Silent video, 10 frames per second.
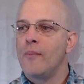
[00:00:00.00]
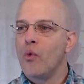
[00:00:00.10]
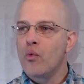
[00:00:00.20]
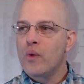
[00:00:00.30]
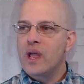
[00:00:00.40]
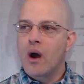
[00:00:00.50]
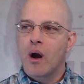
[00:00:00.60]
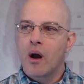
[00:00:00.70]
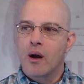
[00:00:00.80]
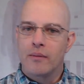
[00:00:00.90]
We
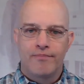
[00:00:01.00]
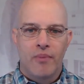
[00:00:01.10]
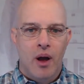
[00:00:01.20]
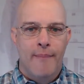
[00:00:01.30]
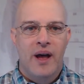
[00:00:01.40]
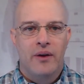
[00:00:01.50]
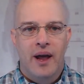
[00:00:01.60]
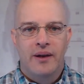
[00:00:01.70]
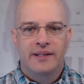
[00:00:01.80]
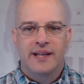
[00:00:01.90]
are about
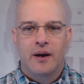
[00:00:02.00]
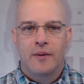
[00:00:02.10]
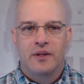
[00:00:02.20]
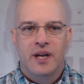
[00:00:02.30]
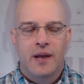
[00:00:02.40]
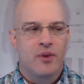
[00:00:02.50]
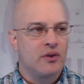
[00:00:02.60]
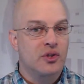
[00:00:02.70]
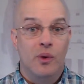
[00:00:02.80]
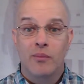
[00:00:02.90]
out of time here.
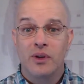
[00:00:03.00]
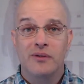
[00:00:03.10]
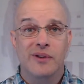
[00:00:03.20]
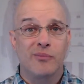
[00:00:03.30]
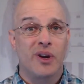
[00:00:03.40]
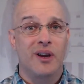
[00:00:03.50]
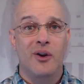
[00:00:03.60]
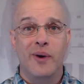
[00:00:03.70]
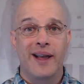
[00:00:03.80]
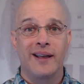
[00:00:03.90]
So what I'm going to do is I'm going to
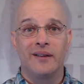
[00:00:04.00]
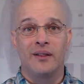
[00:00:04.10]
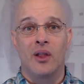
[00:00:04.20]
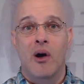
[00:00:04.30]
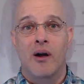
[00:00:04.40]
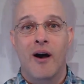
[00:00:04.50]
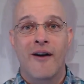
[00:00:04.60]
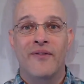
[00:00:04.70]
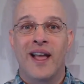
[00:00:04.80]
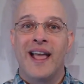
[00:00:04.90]
go ahead and log off.